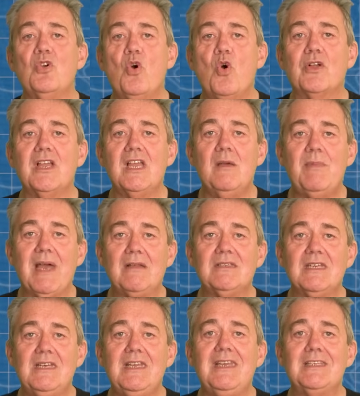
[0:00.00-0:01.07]
talking
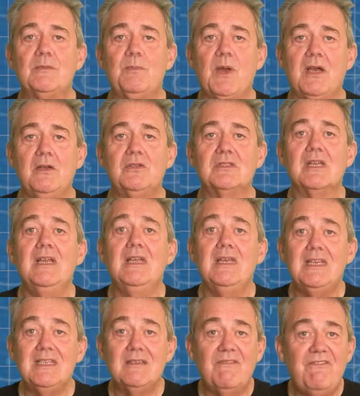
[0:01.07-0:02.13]
about in his post
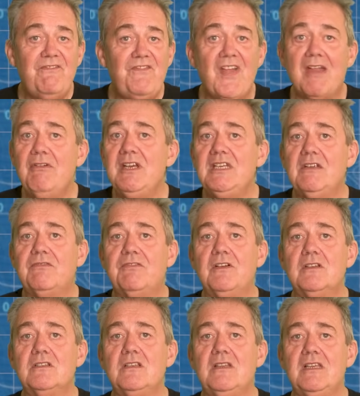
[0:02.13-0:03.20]
is very
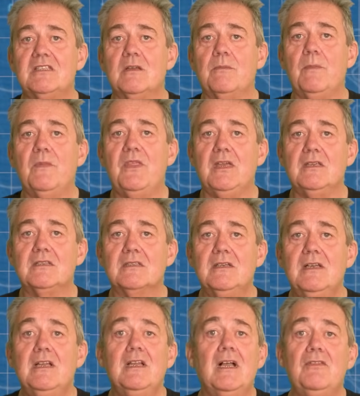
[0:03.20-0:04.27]
different to this
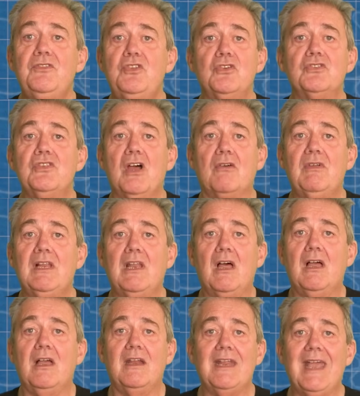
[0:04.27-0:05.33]
and does not
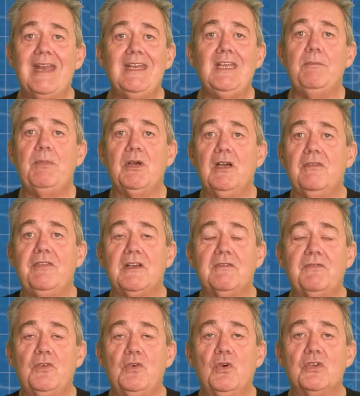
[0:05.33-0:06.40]
rely on any perfect
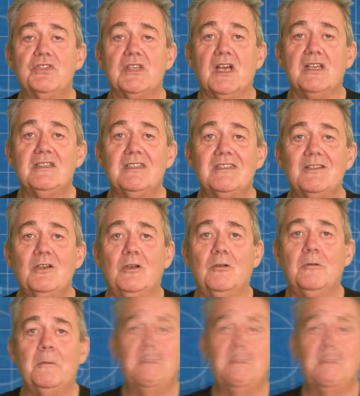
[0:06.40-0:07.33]
foresight at all.